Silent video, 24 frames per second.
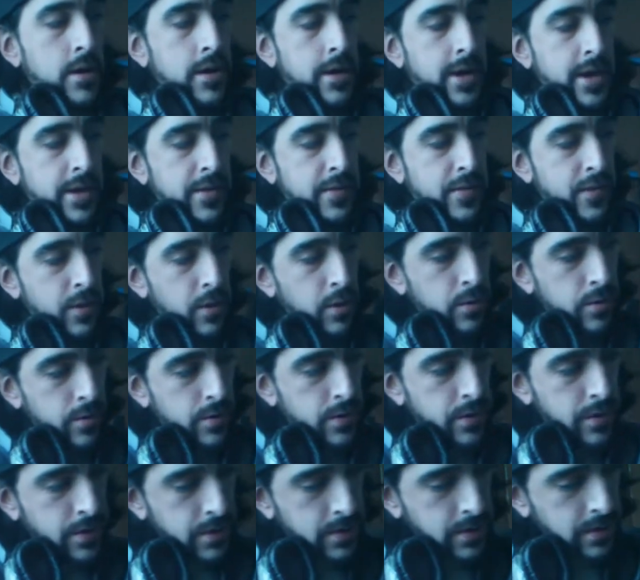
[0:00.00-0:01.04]
And so
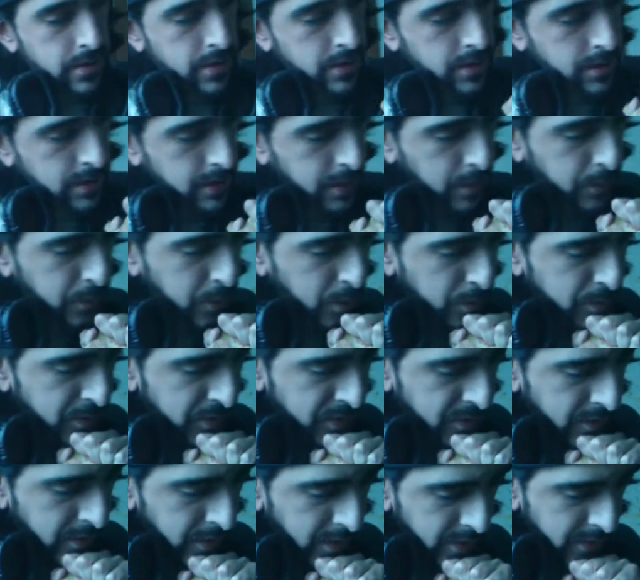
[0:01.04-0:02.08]
the purpose
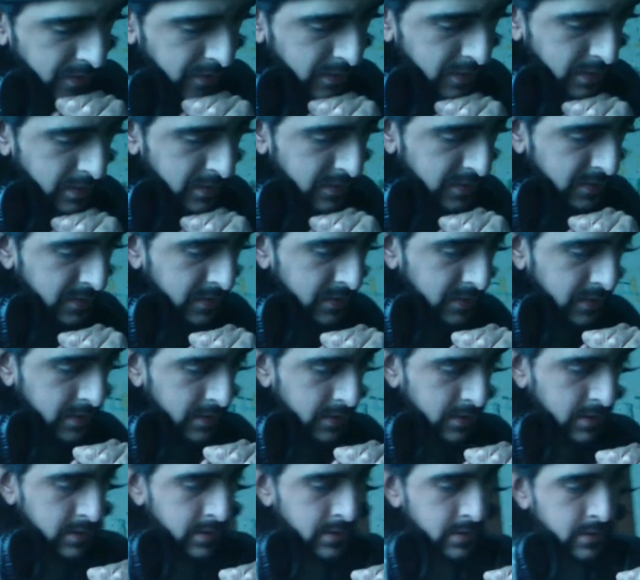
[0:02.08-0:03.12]
of this is
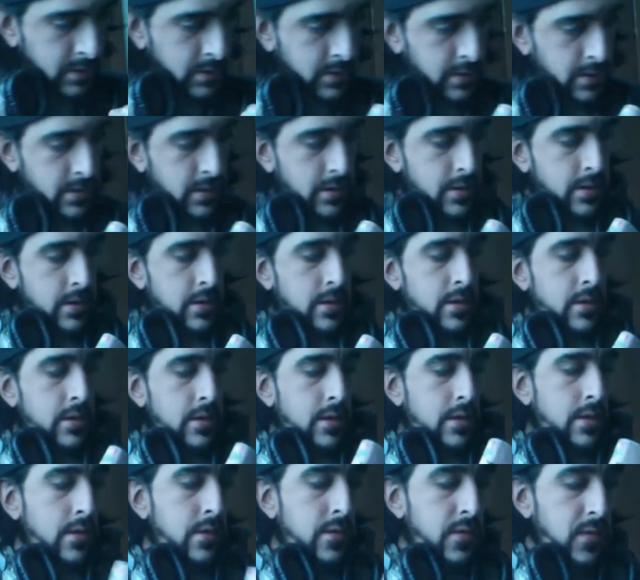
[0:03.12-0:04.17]

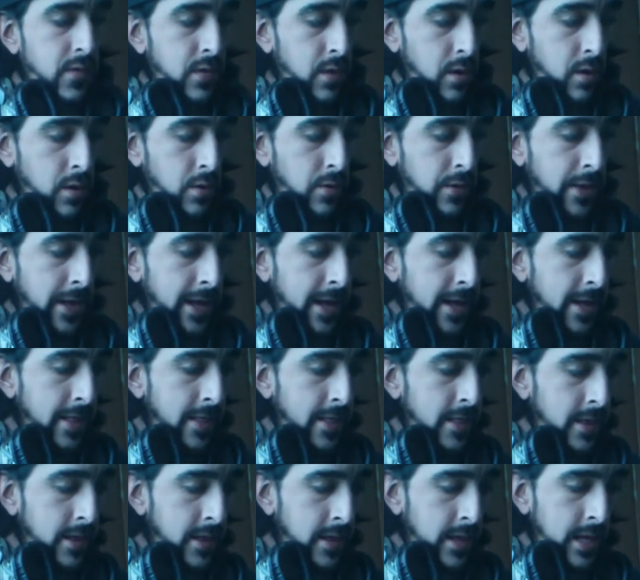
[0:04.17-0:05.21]
so that
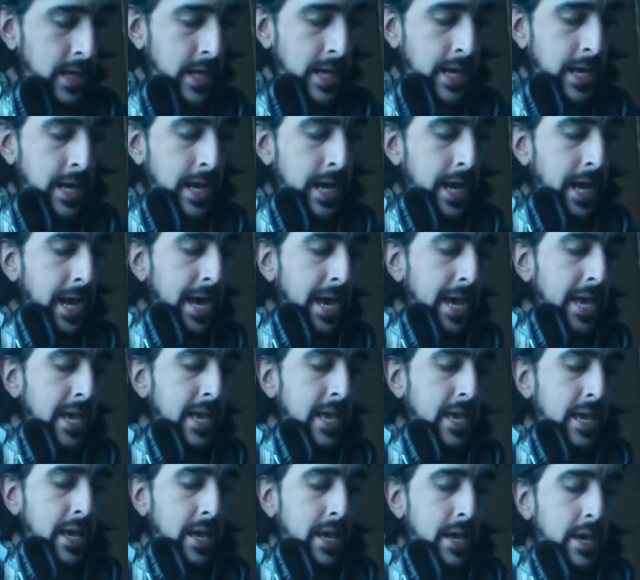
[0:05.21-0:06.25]
I
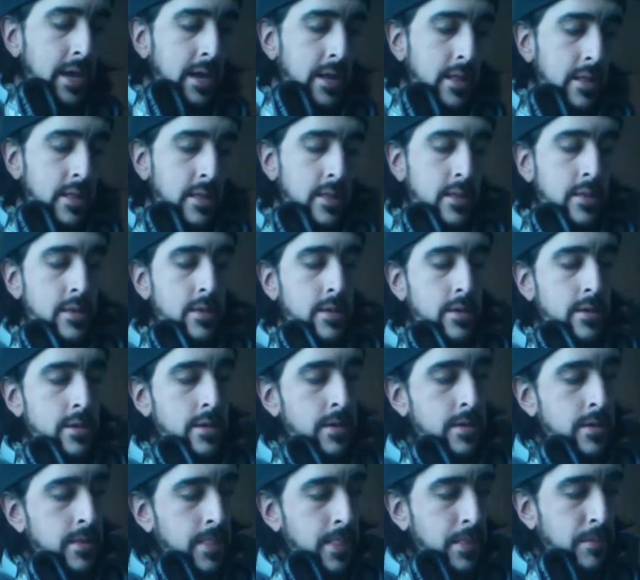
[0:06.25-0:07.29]
can
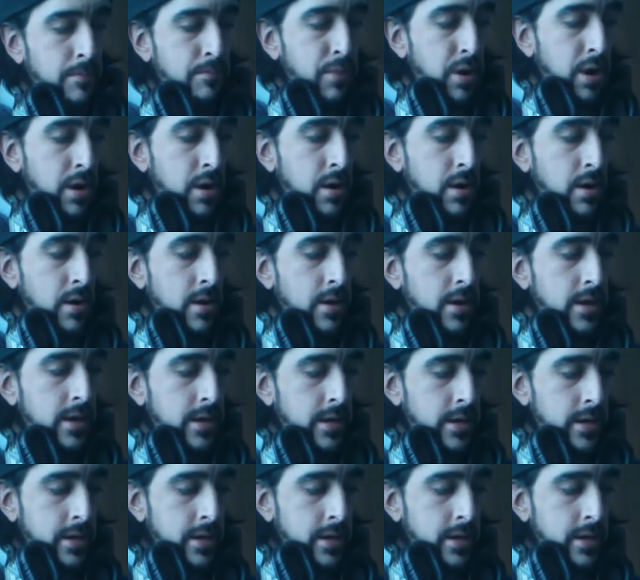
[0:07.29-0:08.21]
burn